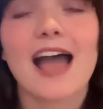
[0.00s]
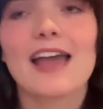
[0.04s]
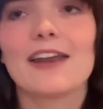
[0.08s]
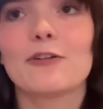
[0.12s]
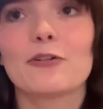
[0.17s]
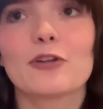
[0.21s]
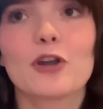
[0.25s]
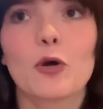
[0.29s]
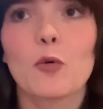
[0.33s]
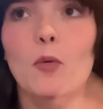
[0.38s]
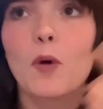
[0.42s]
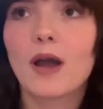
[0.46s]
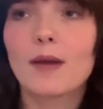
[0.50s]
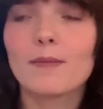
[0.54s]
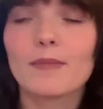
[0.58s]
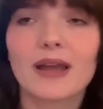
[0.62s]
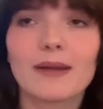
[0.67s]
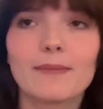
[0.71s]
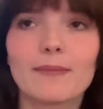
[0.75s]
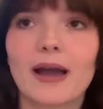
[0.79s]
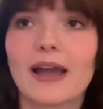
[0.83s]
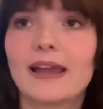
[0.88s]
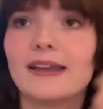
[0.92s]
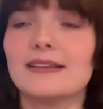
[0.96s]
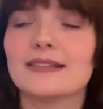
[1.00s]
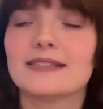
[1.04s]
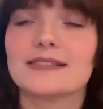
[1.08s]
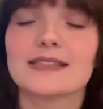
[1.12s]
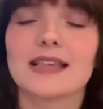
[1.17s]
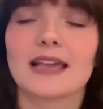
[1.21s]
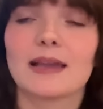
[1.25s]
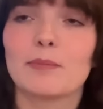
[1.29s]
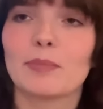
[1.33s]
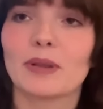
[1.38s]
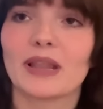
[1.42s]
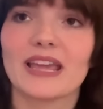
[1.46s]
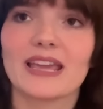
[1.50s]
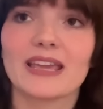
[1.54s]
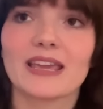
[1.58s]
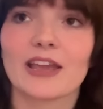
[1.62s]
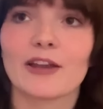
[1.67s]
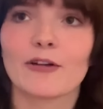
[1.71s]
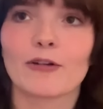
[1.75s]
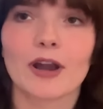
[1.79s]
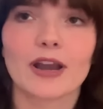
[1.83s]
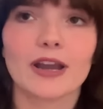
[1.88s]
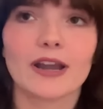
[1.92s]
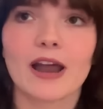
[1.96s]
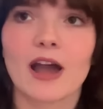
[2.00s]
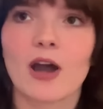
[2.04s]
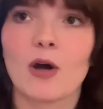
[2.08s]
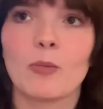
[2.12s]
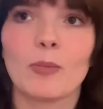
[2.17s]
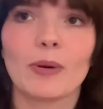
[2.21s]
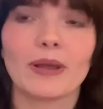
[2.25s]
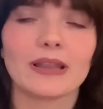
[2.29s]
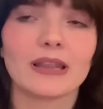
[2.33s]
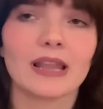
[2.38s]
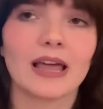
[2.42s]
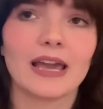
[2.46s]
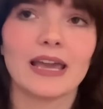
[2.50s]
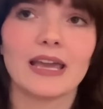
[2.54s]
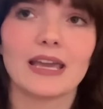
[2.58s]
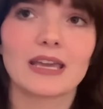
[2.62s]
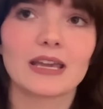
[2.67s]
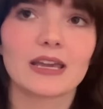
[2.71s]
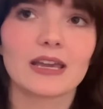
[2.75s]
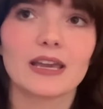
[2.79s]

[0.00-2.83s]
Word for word: I don't know why my mind is like blanking right now, but like